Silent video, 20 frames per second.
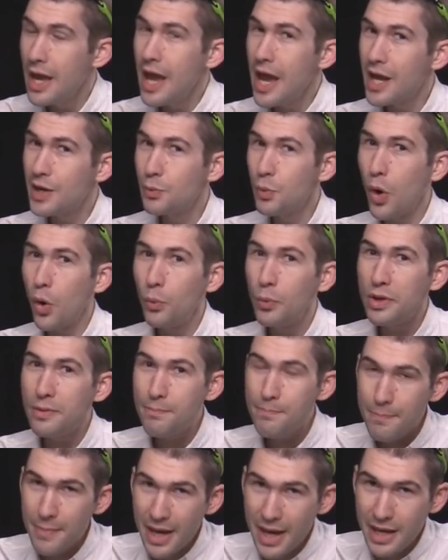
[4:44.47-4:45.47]
And while we
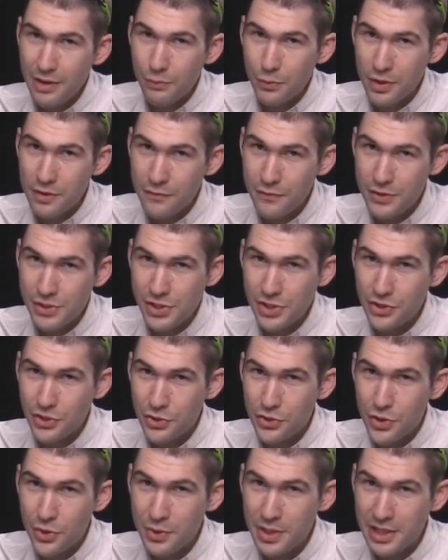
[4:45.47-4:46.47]
may revisit the
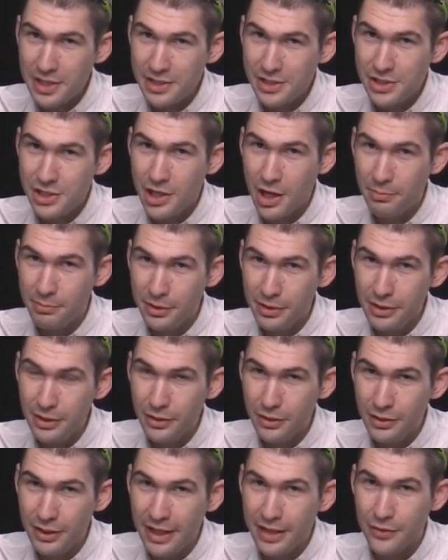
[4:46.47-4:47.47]
no-date sub a
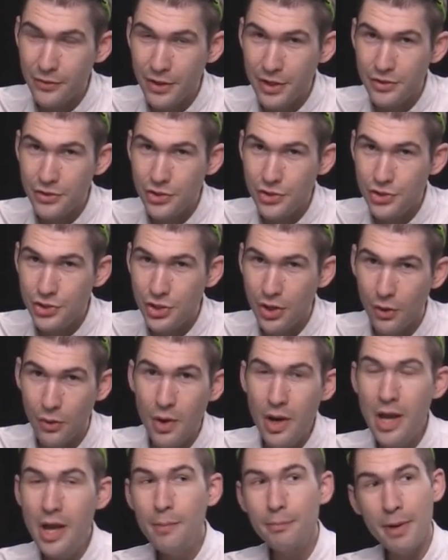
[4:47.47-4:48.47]
little later in the show,
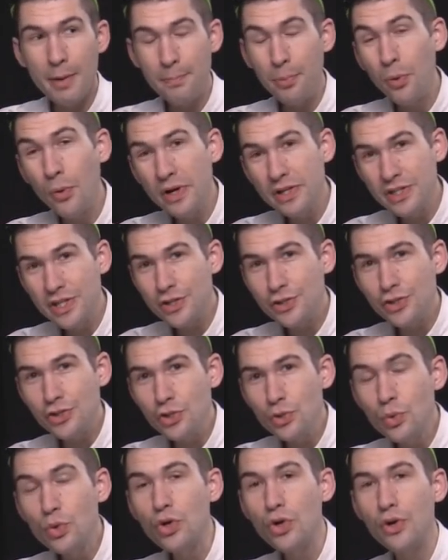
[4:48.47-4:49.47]
my point is
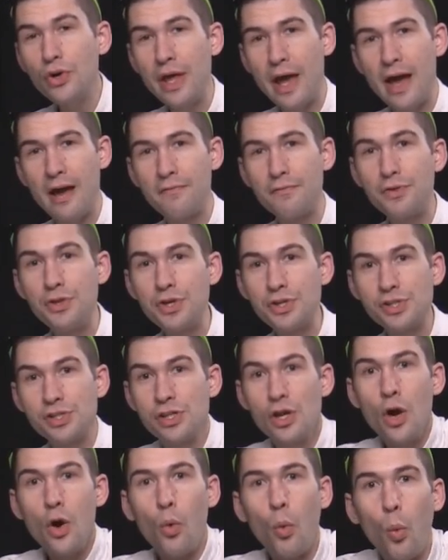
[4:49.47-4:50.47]
you could have
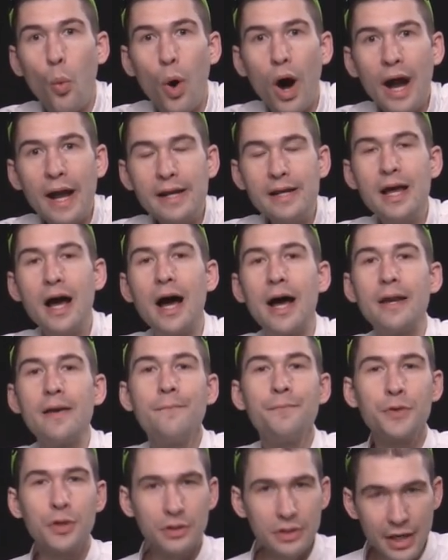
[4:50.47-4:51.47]
this. Why not?
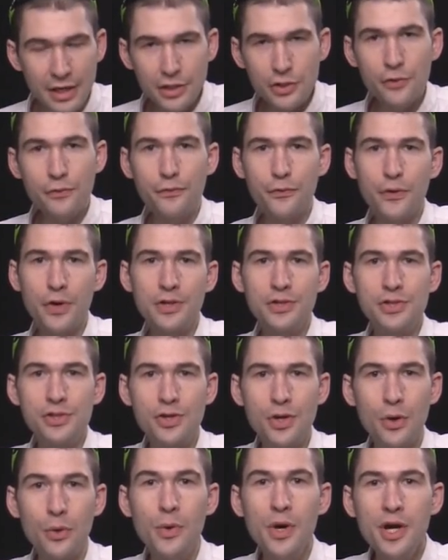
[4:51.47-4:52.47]
Let your friends
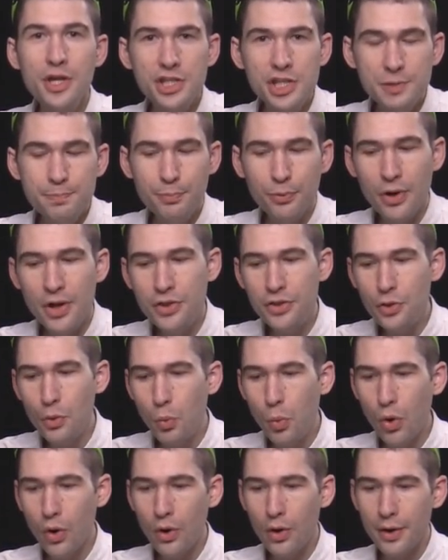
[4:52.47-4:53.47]
know. Spread the
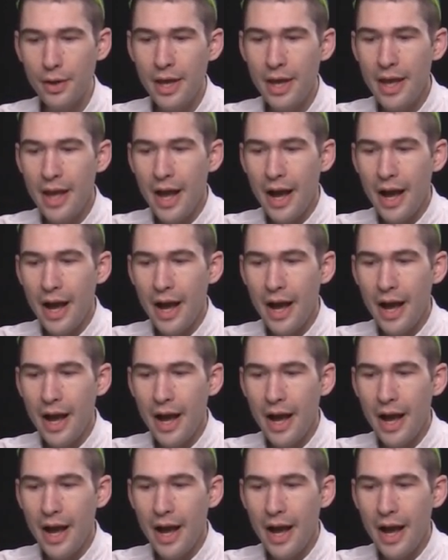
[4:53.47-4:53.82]
word.